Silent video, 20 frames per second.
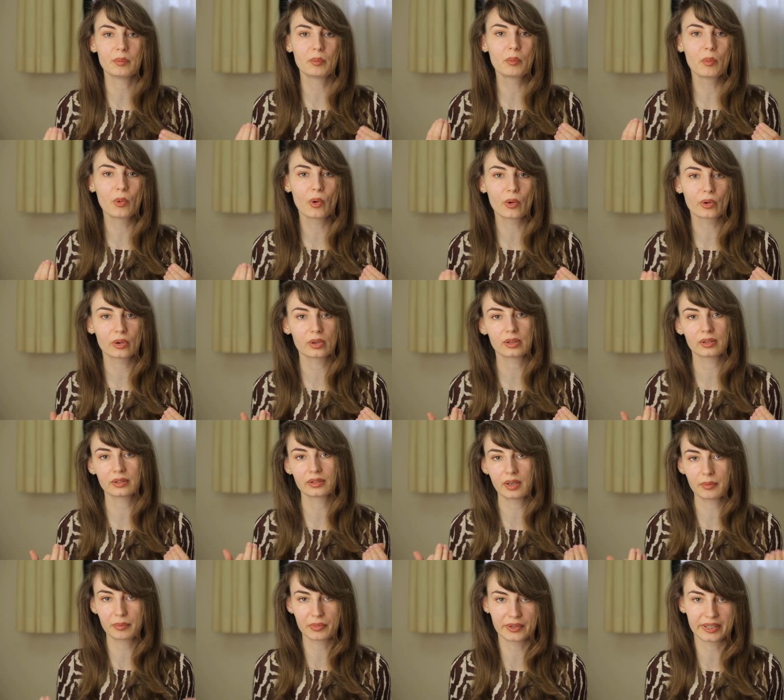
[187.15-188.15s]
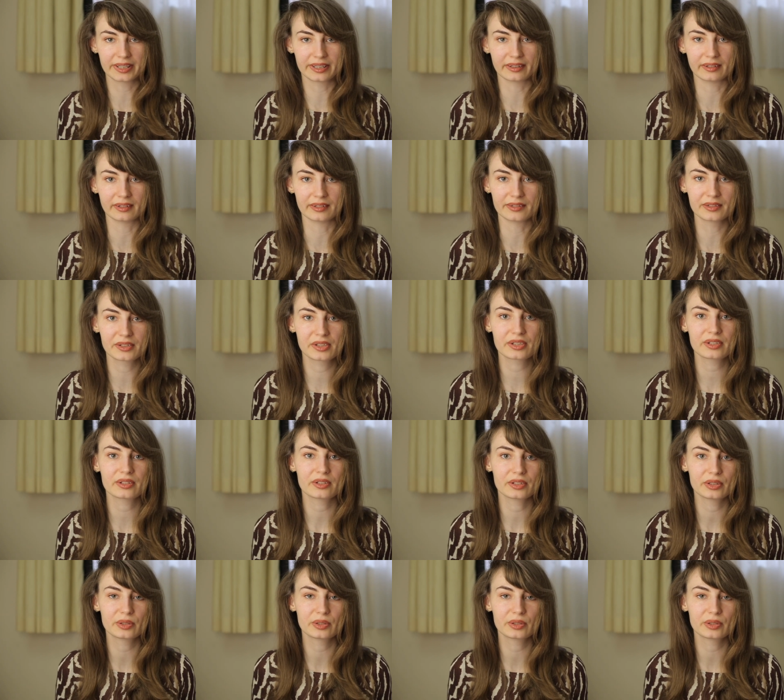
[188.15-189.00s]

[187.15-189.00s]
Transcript: more lubricant